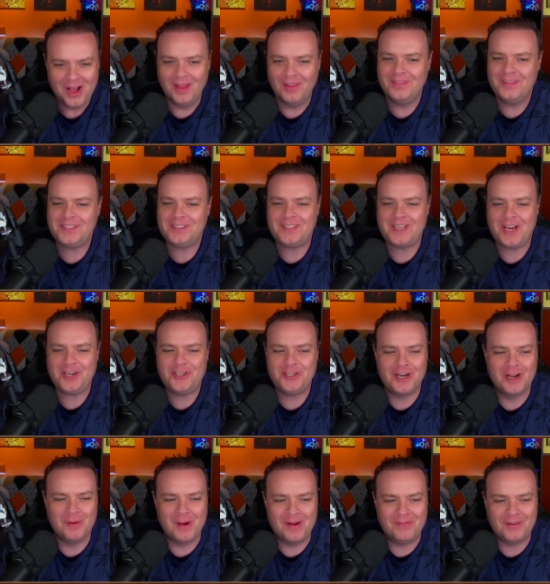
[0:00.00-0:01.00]
On this session,
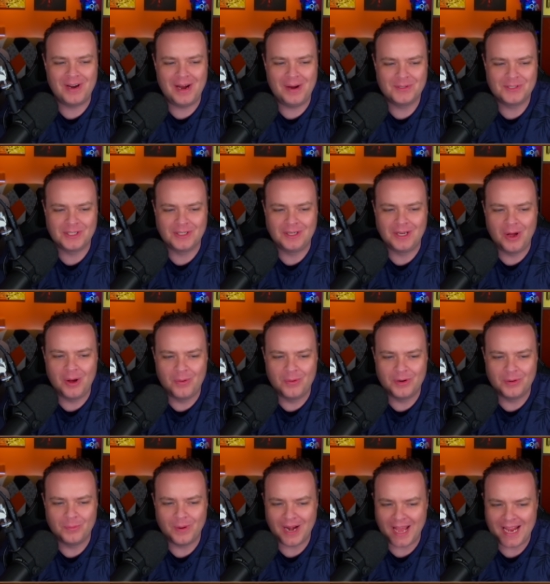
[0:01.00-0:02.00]
however, I was
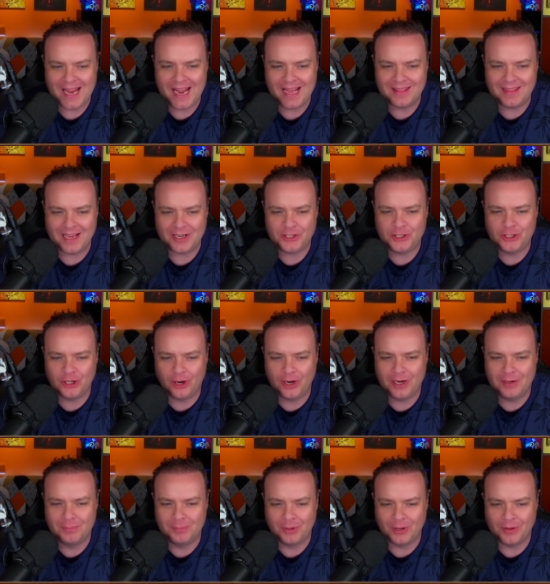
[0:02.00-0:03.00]
alone, and when I hit that
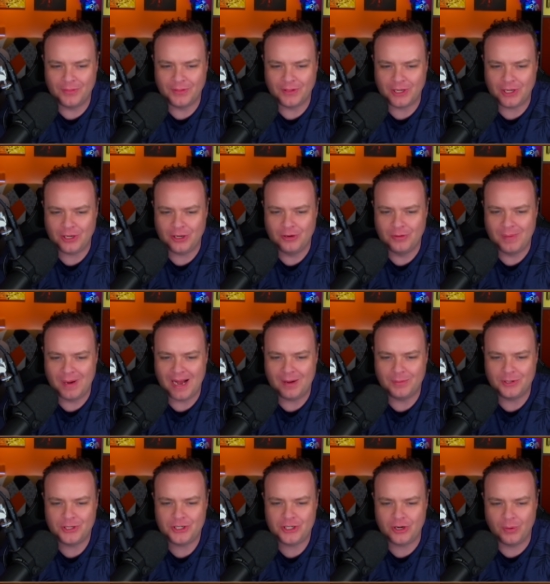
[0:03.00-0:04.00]
join button, the queue bar
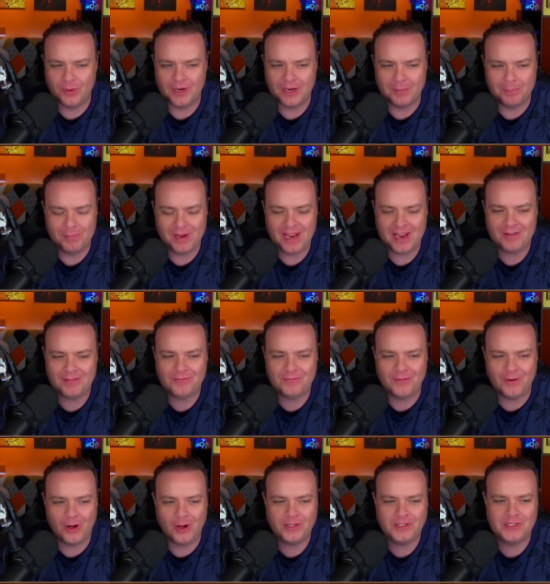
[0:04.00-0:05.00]
was showing a mere
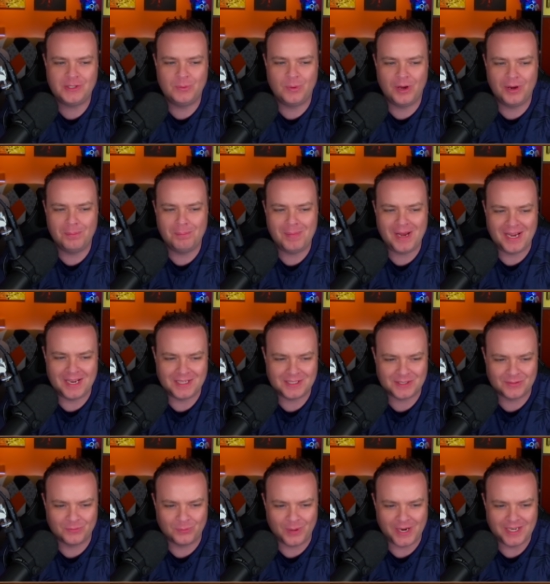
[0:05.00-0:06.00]
41
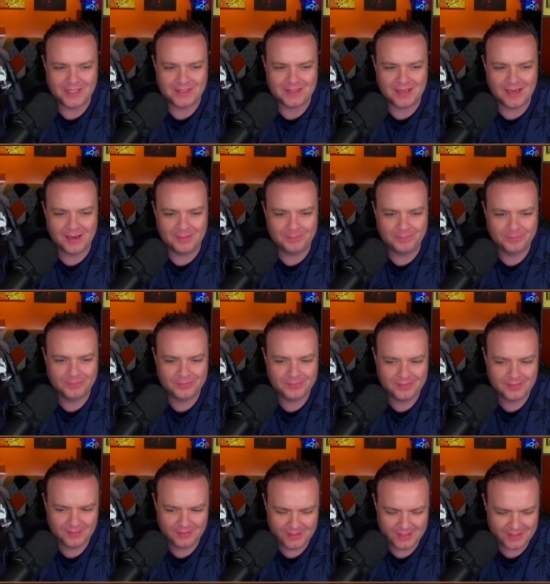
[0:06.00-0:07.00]
minutes of wait time.
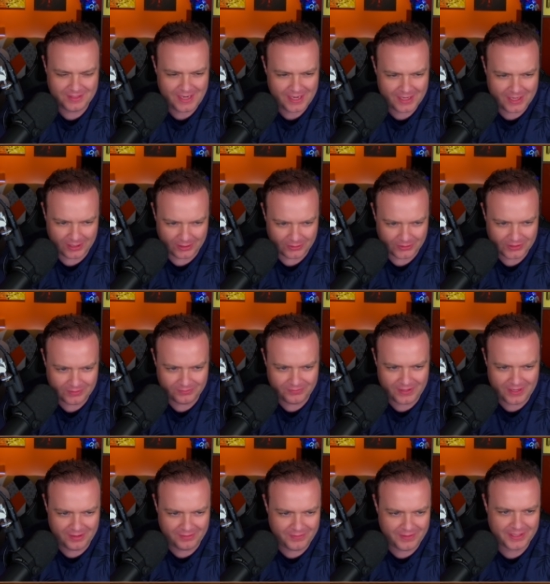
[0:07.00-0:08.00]
Is there queues in
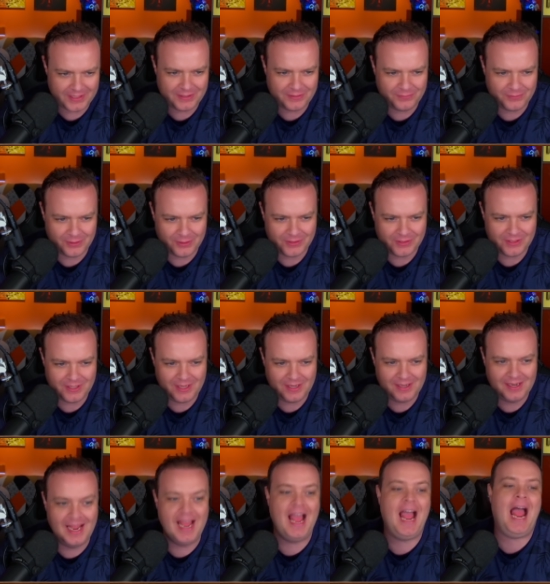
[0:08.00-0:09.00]
Final Fantasy XIV?
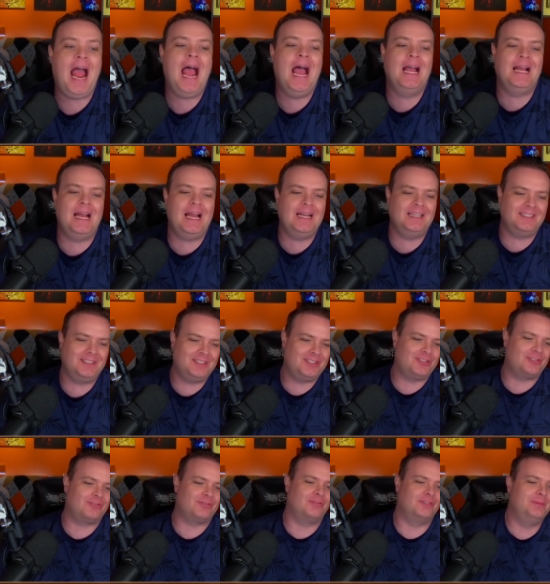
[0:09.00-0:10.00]

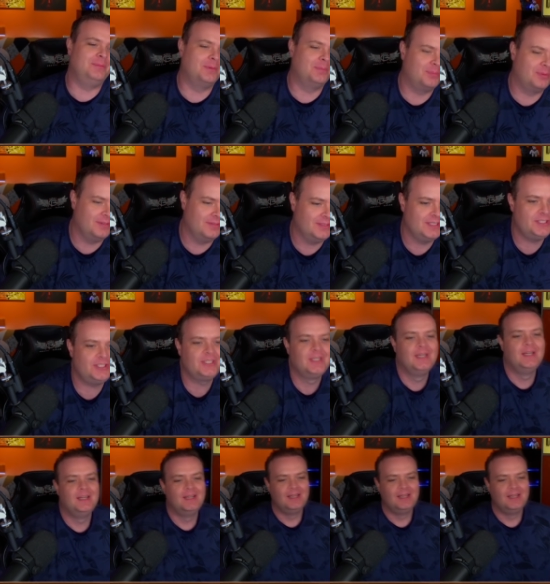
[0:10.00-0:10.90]
Streamer privilege.